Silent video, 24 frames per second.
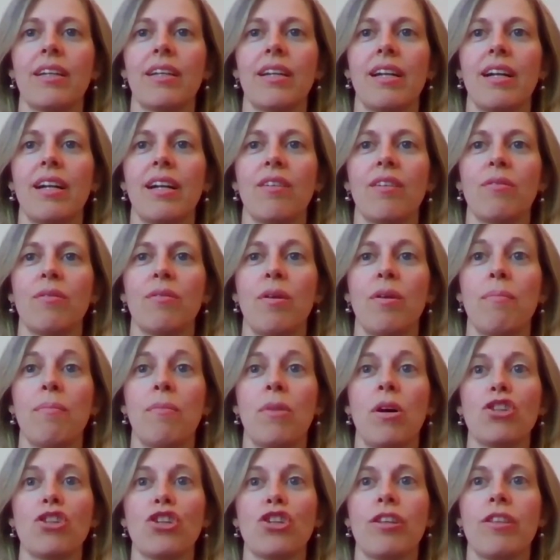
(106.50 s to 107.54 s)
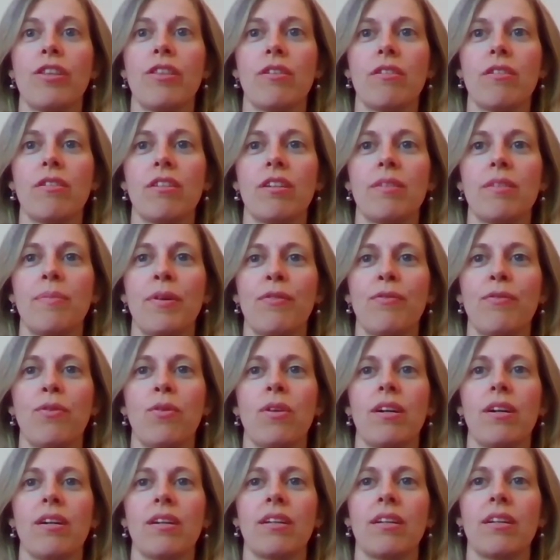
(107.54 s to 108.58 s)
you know, March 3rd
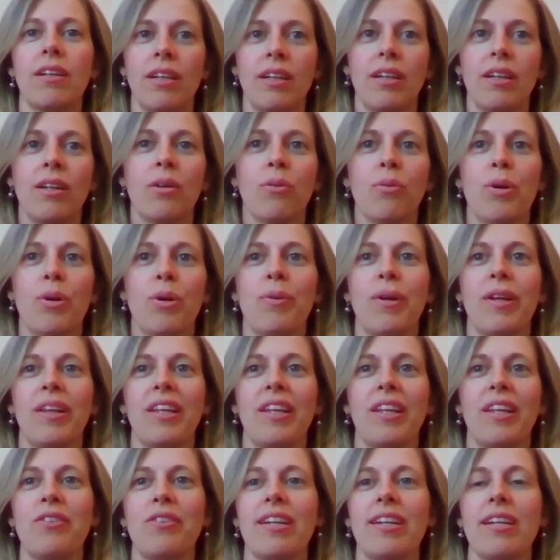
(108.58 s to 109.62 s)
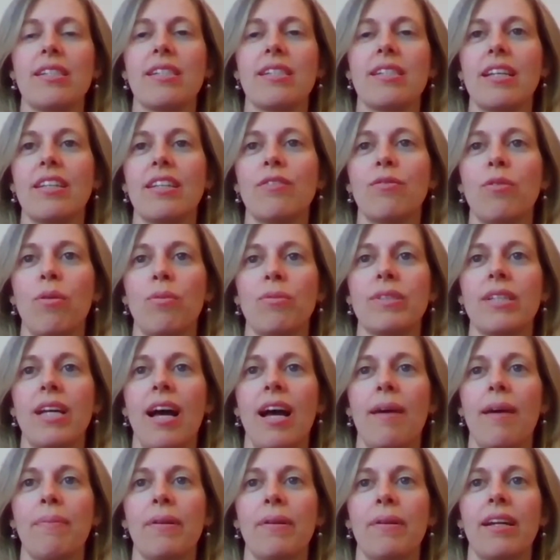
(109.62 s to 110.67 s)
before we really knew the extent of what was
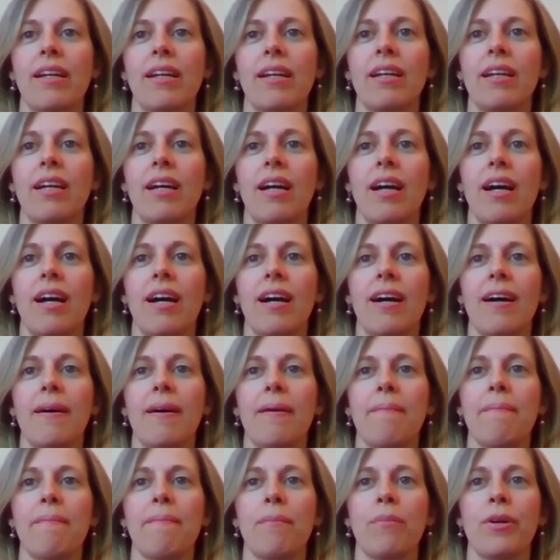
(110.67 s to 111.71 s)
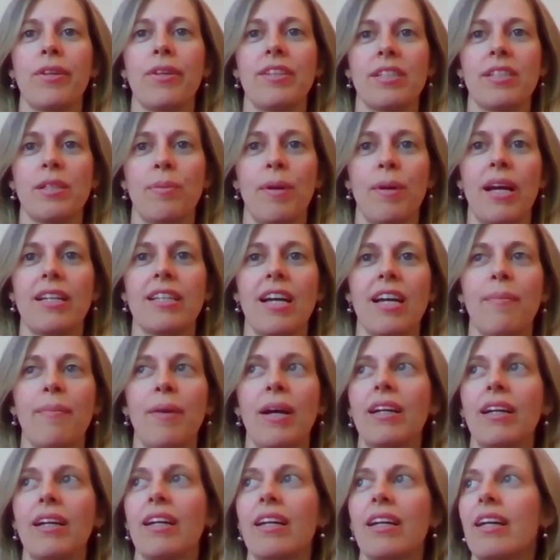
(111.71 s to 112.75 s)
happening um, with this
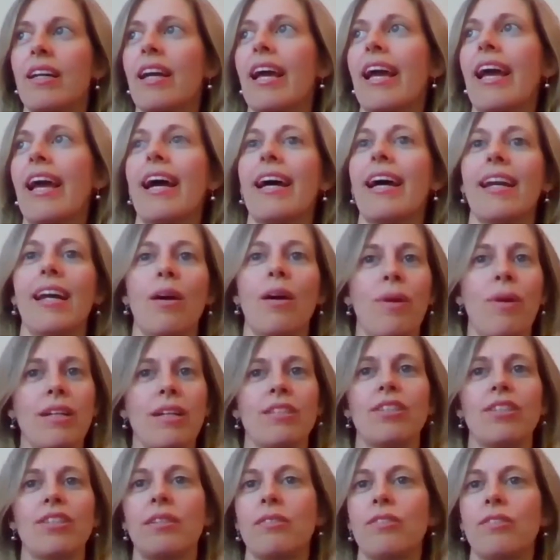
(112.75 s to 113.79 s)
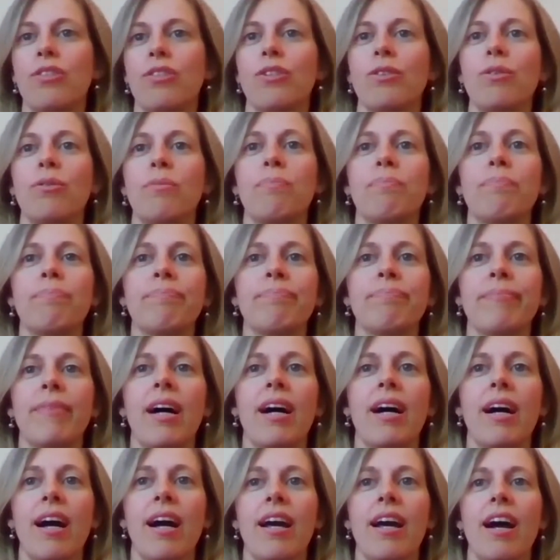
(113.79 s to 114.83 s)
pandemic and I went to,
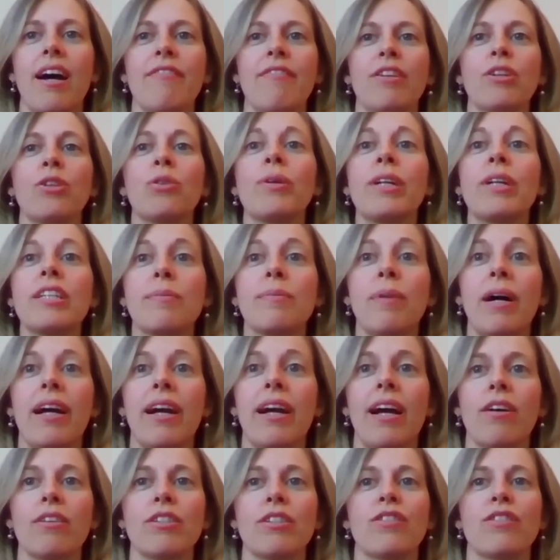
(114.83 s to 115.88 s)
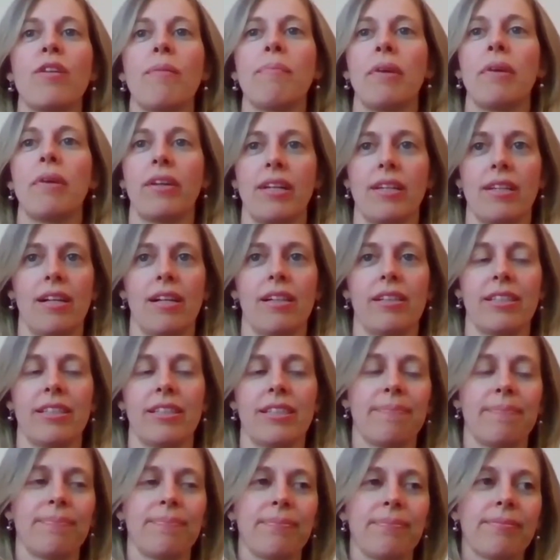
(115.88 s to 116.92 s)
I, have agreed to buy a house for a million
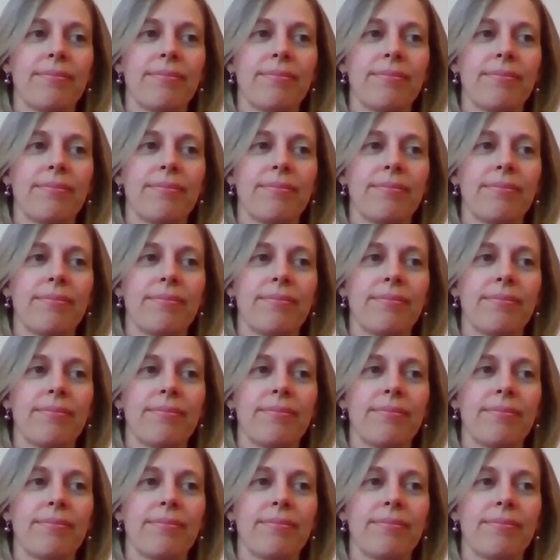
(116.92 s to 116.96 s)
dollars.